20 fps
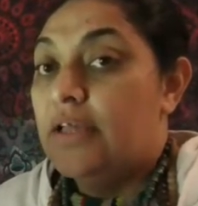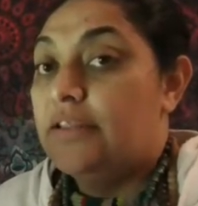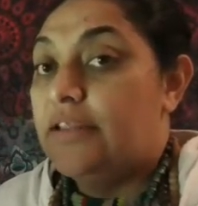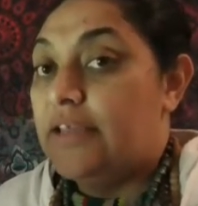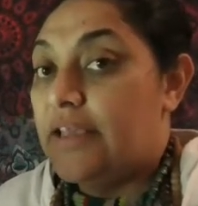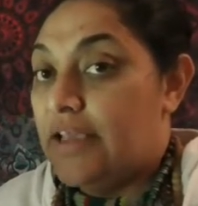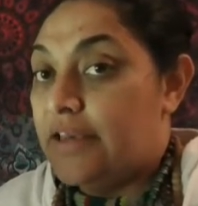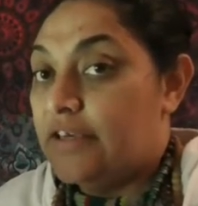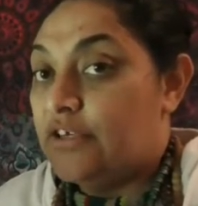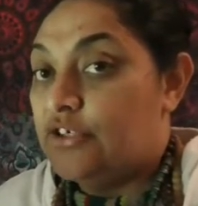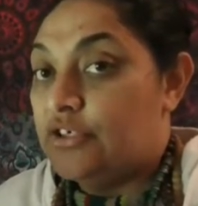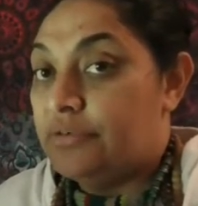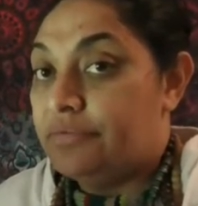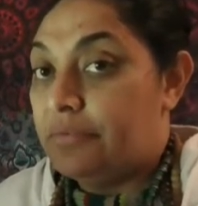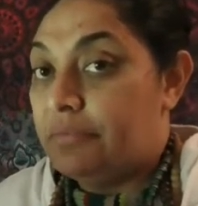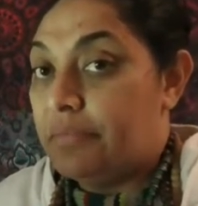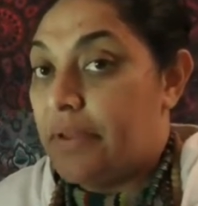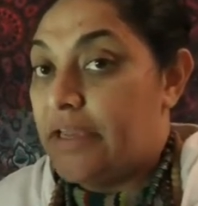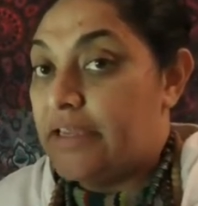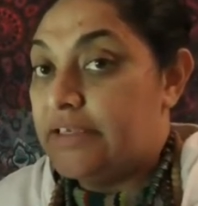the energy
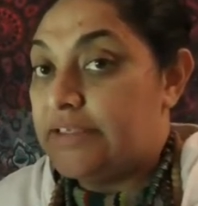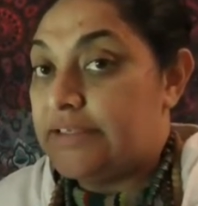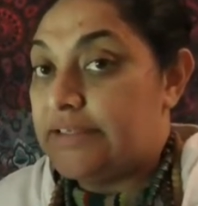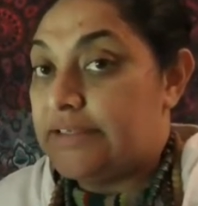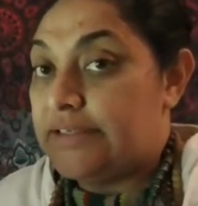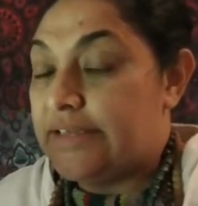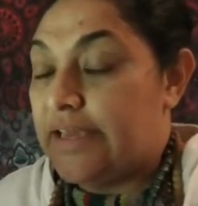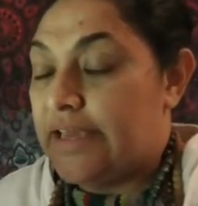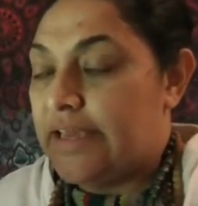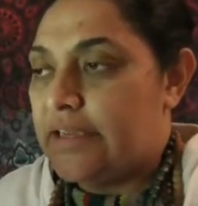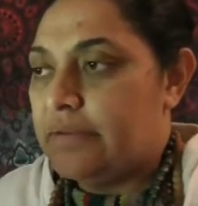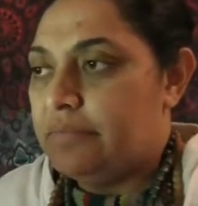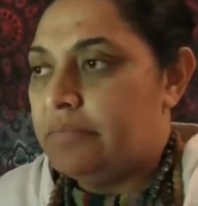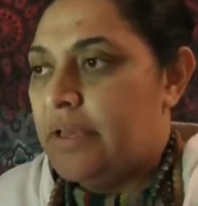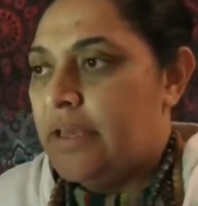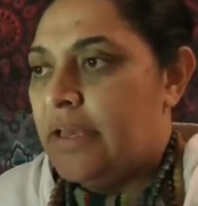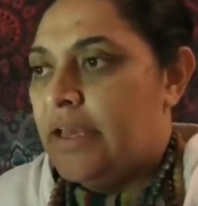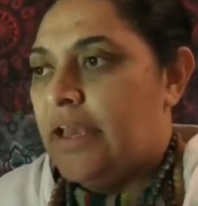remains the same.